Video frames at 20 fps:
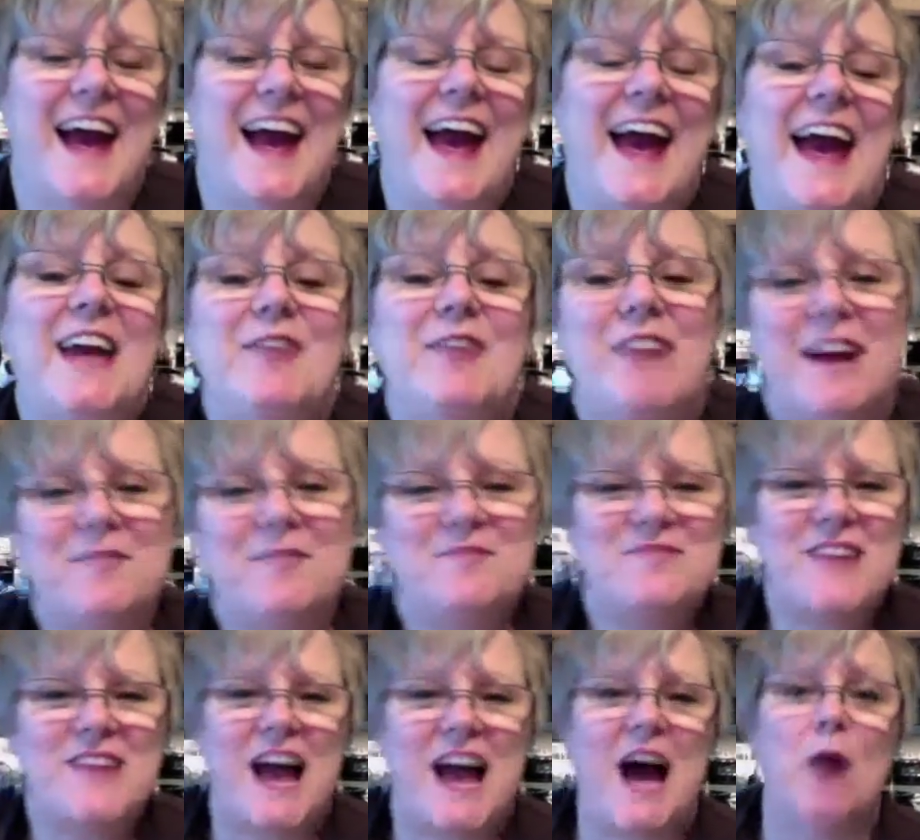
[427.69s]
Anyway,
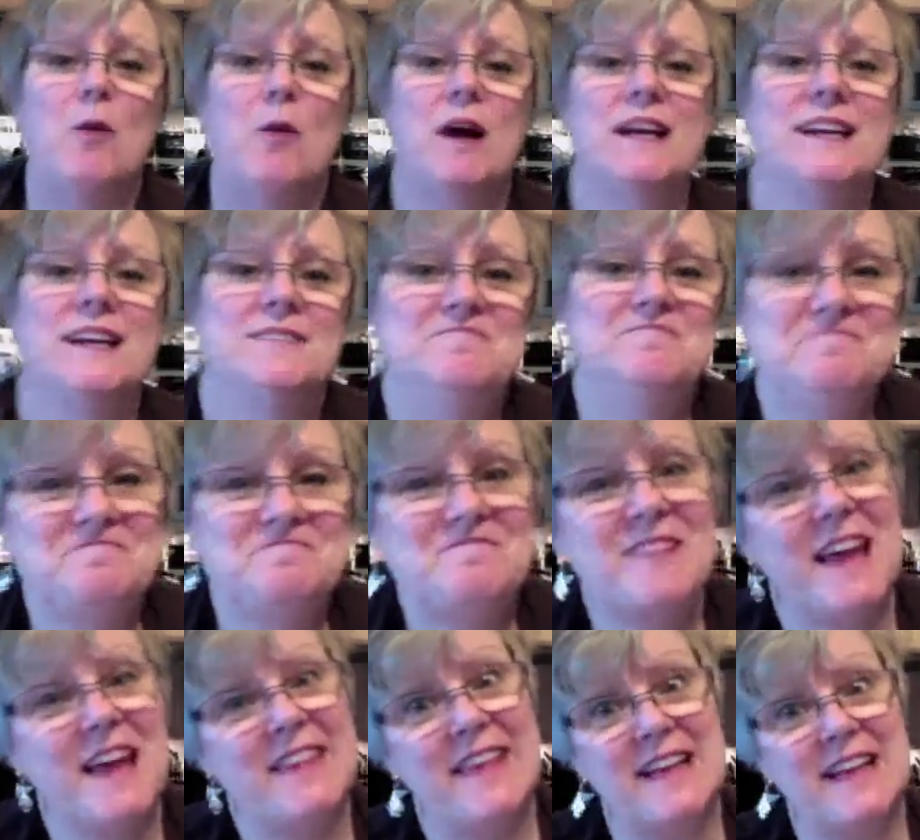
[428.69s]
I want in.
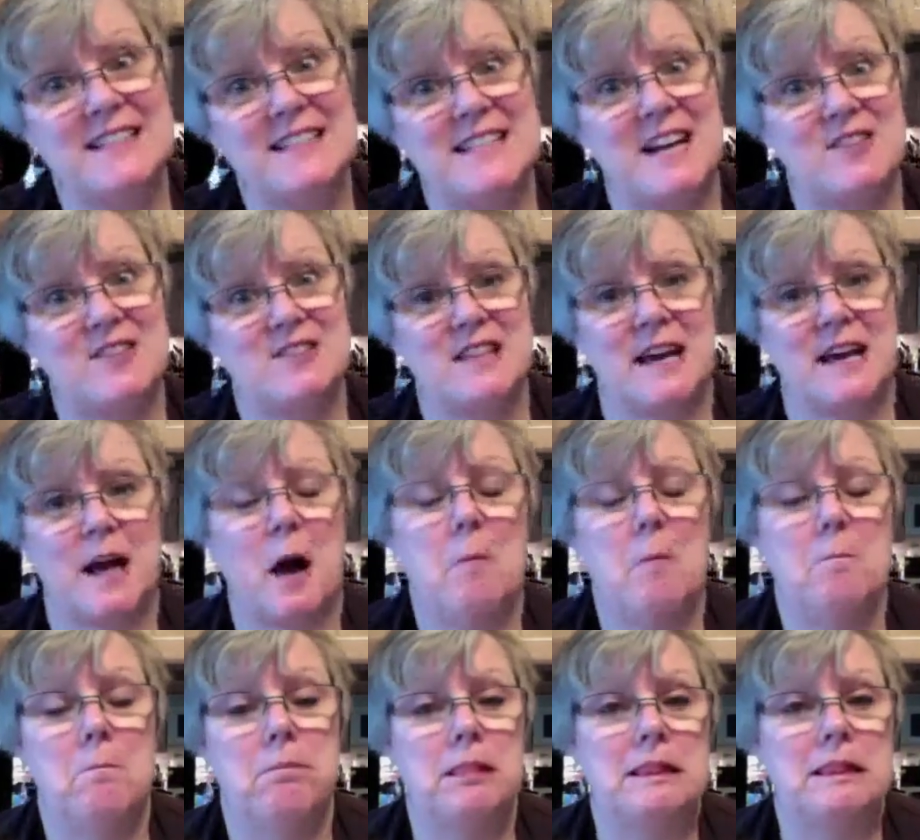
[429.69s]
That sounds like a
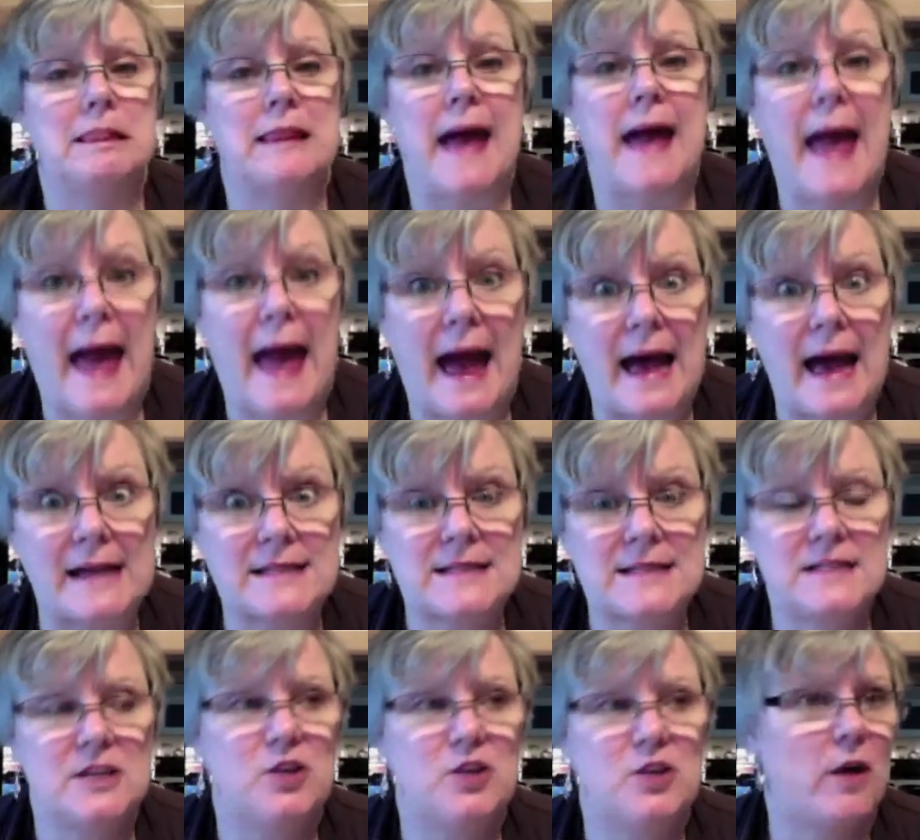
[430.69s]
blast.
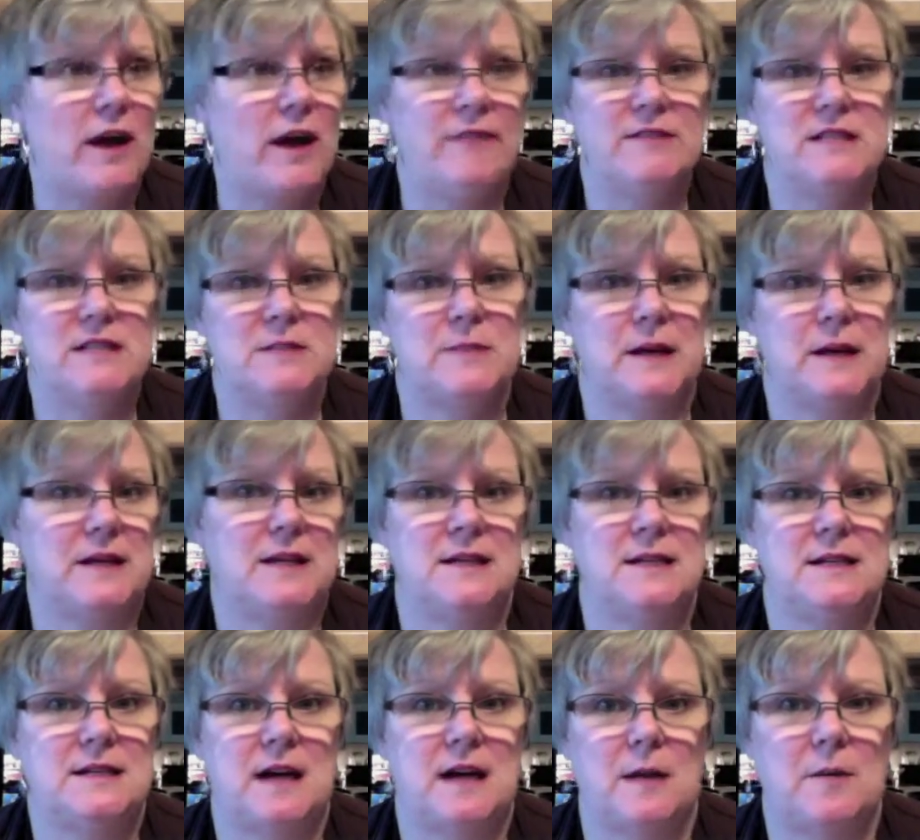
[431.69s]
You know, I haven't spent any
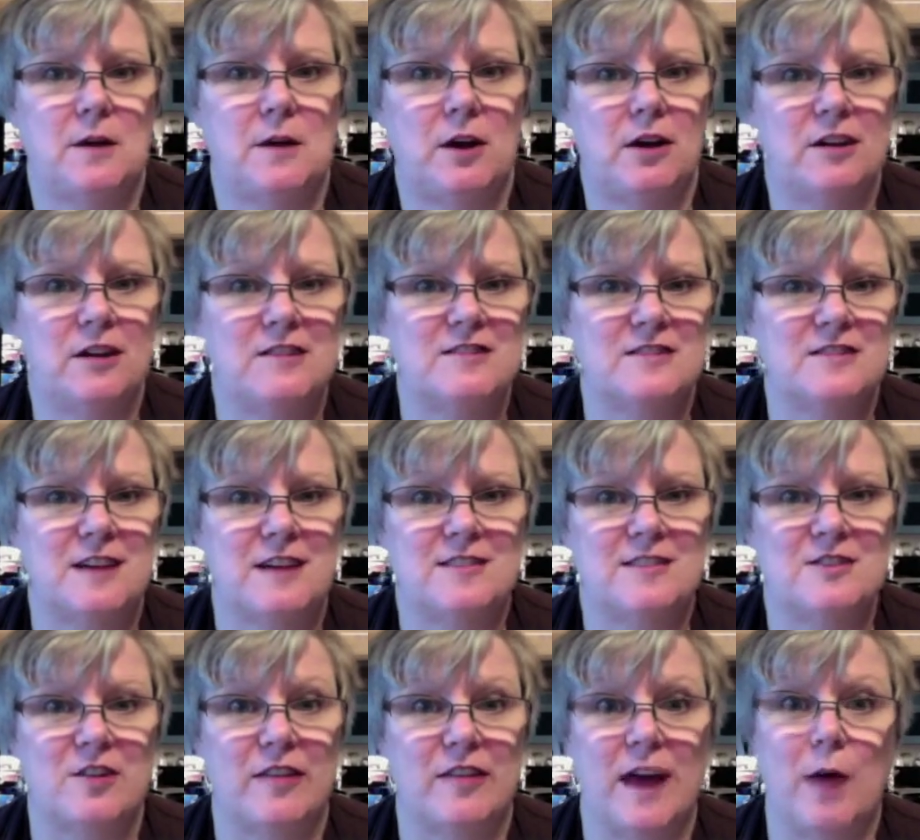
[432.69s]
time in Arkansas,
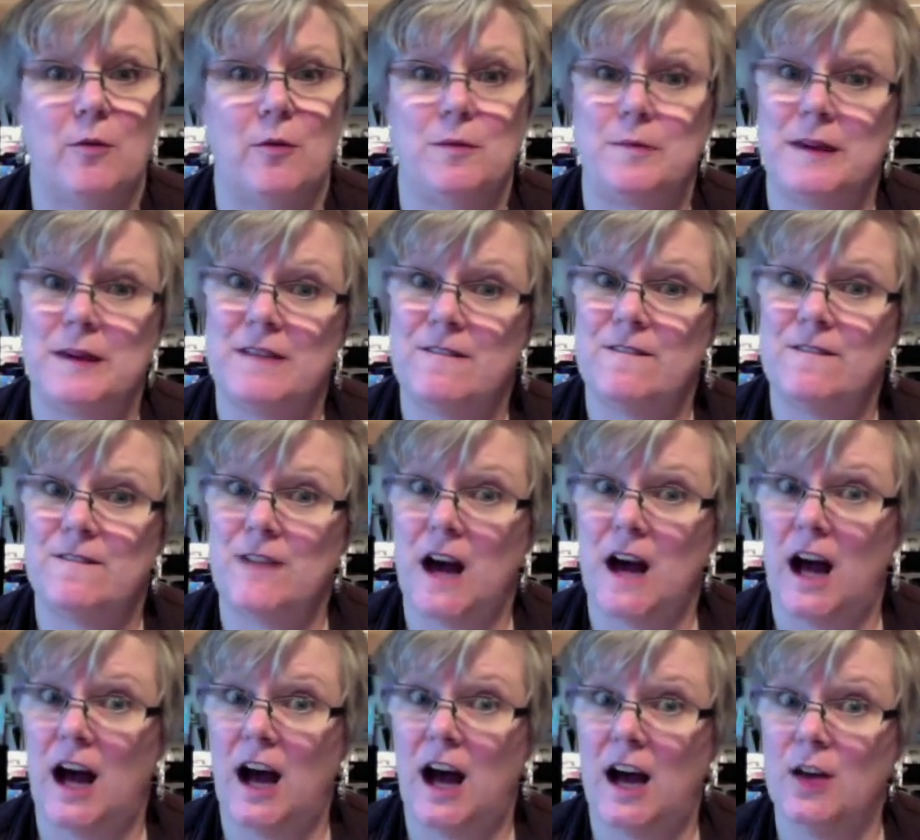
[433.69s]
so that would be
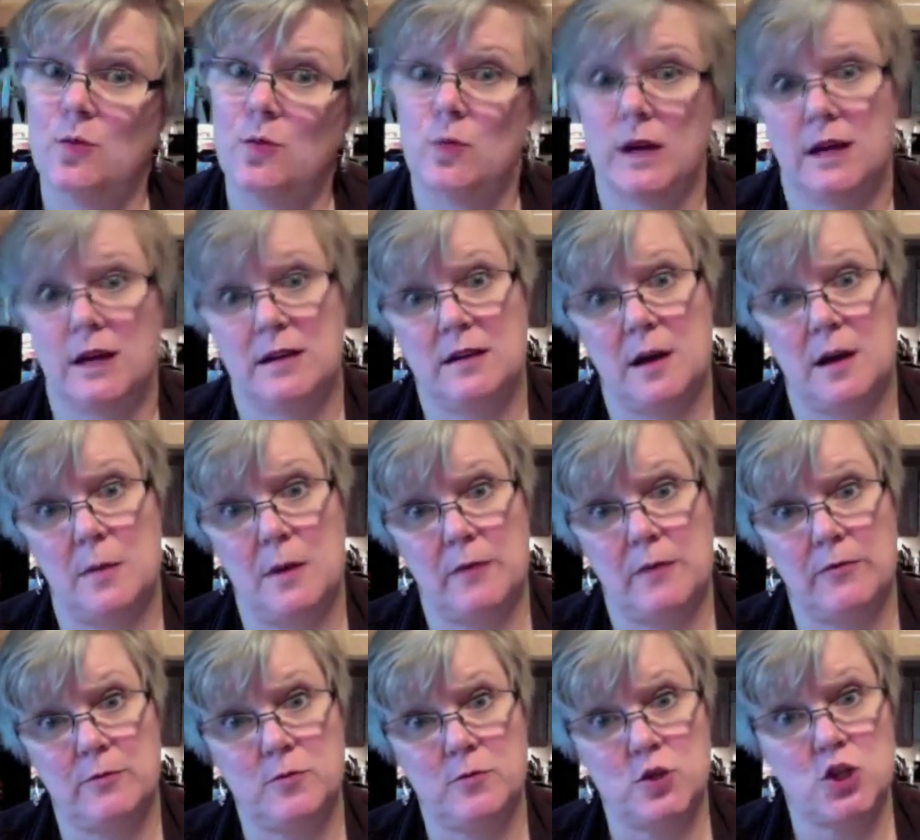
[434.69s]
fun. We could come up
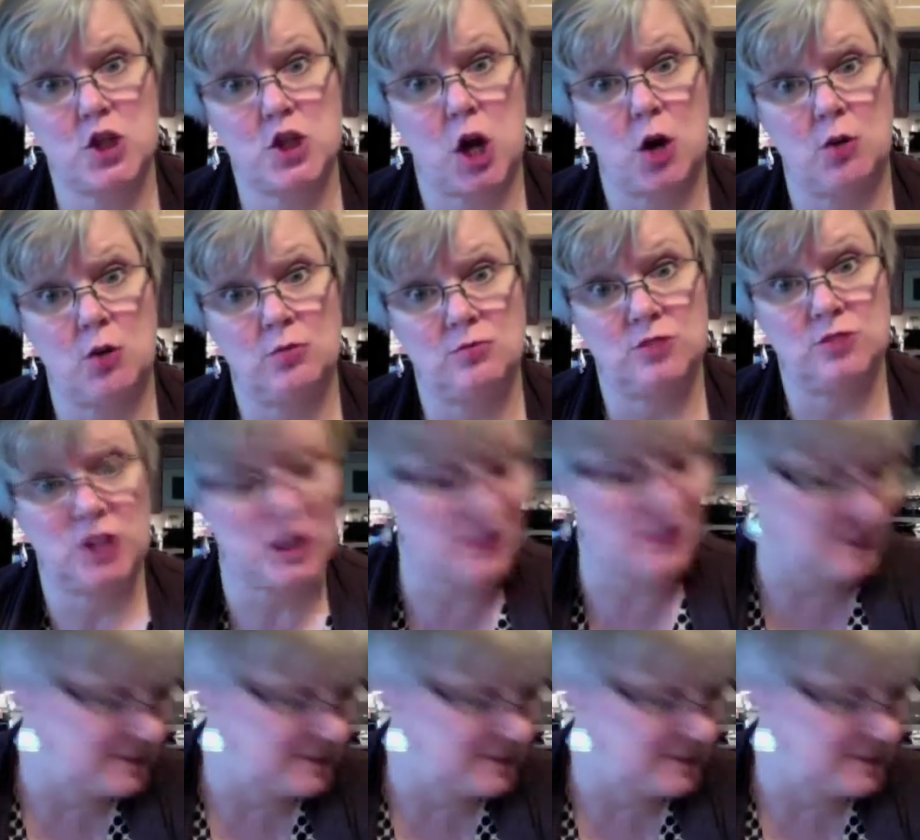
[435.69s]
from Georgia.